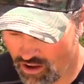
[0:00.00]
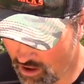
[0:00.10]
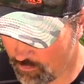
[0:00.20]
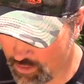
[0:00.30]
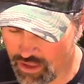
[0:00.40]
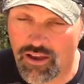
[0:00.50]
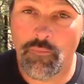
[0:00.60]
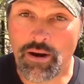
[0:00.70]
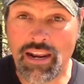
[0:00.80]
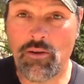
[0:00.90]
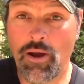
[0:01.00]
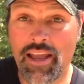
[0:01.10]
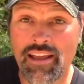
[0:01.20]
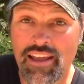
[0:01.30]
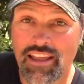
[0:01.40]
Um, but
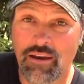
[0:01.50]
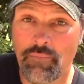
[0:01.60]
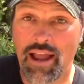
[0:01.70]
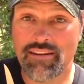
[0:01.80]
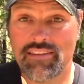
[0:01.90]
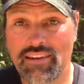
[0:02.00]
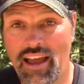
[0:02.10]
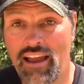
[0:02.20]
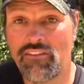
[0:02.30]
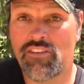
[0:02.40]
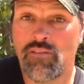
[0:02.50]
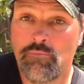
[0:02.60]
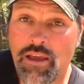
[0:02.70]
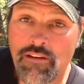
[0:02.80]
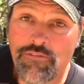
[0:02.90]
anyway, getting back to the knives,
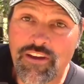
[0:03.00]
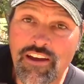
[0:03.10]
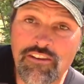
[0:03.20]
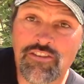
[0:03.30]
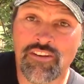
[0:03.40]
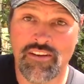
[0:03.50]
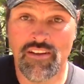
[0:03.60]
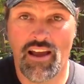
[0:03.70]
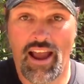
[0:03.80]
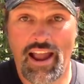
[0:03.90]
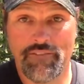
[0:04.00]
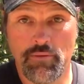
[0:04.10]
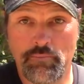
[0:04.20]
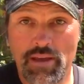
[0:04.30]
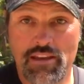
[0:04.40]
big fish, I have
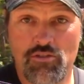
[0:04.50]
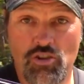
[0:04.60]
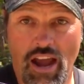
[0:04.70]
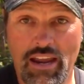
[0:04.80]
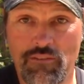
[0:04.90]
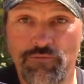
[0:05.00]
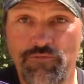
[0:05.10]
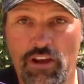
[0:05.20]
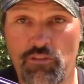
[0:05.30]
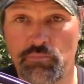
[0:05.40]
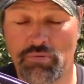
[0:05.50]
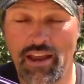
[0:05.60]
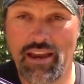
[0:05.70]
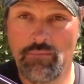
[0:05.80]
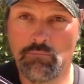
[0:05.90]
the big giant fixed
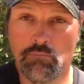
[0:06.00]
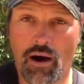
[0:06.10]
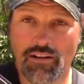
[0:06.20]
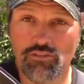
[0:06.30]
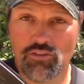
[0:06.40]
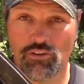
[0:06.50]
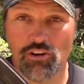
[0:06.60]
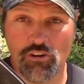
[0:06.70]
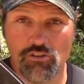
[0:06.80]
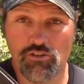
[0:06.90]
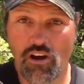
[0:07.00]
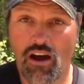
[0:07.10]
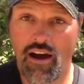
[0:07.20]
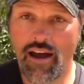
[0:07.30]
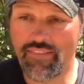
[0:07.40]
blade monster
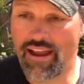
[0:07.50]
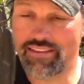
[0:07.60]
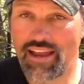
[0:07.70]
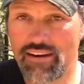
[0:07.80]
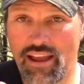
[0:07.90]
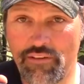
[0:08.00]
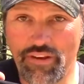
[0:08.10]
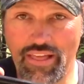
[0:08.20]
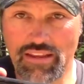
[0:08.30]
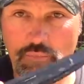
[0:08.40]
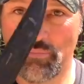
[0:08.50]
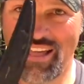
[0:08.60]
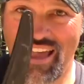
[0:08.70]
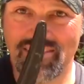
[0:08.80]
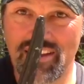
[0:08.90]
Kershaw. I like that knife. I like the
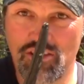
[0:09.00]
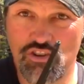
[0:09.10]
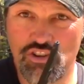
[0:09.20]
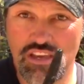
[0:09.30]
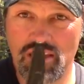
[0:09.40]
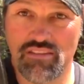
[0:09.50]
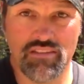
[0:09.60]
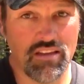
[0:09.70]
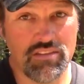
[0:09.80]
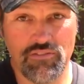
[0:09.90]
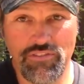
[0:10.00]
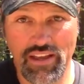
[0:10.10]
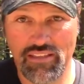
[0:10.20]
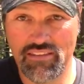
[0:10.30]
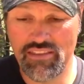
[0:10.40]
plastic sheath. Nothing
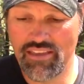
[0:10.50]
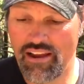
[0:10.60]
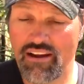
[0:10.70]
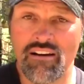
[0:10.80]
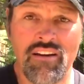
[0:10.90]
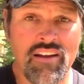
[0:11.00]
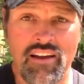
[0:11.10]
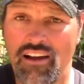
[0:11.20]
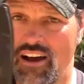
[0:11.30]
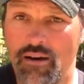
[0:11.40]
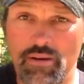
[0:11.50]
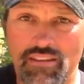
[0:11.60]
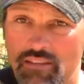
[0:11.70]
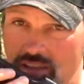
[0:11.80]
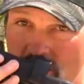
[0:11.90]
fancy there. Um, it
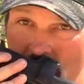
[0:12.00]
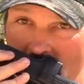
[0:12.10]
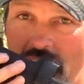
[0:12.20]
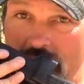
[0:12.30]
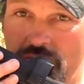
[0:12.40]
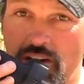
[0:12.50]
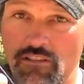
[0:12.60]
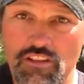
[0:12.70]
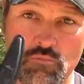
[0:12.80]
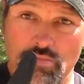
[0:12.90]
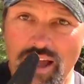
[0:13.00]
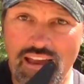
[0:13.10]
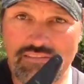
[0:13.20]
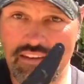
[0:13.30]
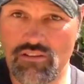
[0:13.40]
doesn't smell like fish. It's
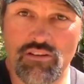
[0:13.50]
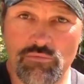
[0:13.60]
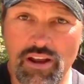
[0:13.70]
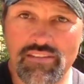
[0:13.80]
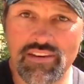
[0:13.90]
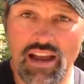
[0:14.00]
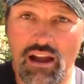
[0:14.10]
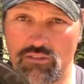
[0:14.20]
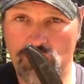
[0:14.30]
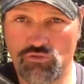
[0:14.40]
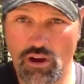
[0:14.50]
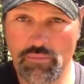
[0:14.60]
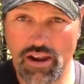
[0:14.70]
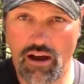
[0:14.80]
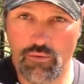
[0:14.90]
plastic. You can rinse it out,
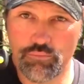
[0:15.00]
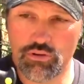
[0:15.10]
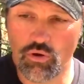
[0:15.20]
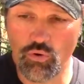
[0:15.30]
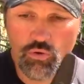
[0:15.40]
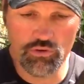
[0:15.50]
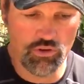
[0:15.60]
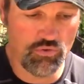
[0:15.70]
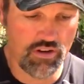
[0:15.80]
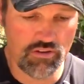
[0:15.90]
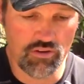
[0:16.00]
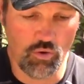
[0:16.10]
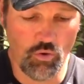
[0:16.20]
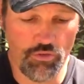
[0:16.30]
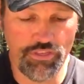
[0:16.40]
scrub it out, put the whole unit, the
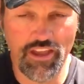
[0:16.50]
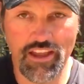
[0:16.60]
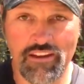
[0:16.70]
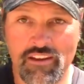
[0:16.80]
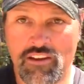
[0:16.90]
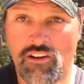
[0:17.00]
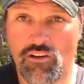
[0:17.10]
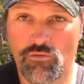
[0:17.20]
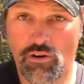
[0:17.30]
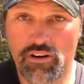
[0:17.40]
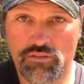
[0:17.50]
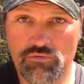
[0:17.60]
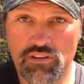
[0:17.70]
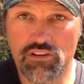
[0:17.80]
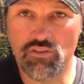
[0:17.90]
whole thing, run it
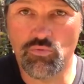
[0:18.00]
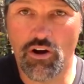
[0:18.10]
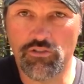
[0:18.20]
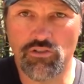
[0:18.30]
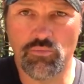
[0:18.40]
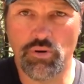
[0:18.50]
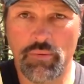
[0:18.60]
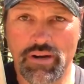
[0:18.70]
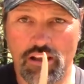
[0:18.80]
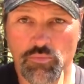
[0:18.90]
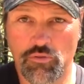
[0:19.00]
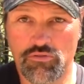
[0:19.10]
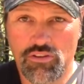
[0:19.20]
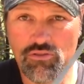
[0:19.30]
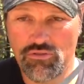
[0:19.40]
through the dishwasher. You're probably not
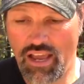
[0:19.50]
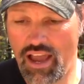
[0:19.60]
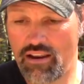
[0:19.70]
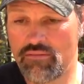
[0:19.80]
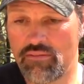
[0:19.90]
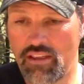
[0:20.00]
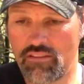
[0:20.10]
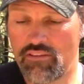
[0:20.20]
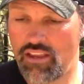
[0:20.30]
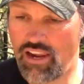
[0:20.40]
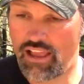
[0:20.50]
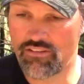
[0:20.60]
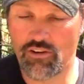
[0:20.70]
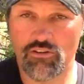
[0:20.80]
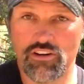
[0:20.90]
supposed to do that. It, it
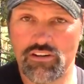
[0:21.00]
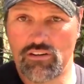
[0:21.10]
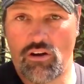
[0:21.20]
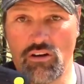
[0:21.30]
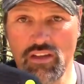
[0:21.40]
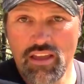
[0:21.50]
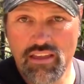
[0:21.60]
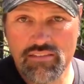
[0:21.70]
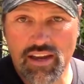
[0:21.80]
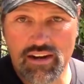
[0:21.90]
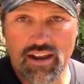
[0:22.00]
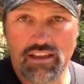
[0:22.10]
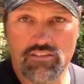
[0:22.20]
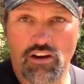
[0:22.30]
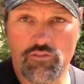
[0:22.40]
hasn't hurted at all. It's got a
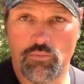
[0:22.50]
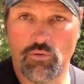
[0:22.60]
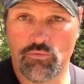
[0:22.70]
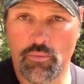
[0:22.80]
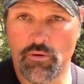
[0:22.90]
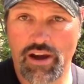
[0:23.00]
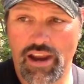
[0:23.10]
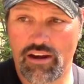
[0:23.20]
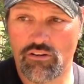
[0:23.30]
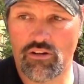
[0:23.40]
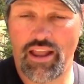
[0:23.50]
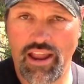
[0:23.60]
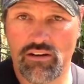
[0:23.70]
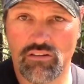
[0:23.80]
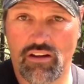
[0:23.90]
nice comfortable rubber handle,
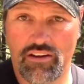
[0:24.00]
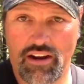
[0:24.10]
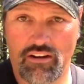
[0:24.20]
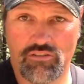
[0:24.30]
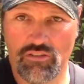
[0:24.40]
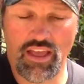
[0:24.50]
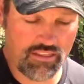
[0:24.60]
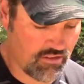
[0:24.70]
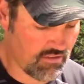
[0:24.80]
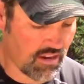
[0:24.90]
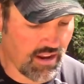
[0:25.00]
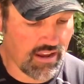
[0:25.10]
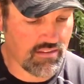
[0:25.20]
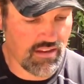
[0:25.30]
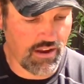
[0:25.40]
handle on there. So that's just a
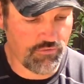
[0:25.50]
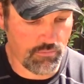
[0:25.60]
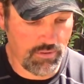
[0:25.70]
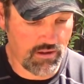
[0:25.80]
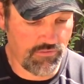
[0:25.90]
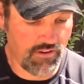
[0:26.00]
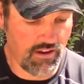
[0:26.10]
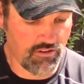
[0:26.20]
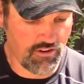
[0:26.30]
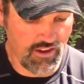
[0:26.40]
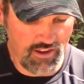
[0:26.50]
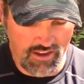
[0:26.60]
nice knife for big fish.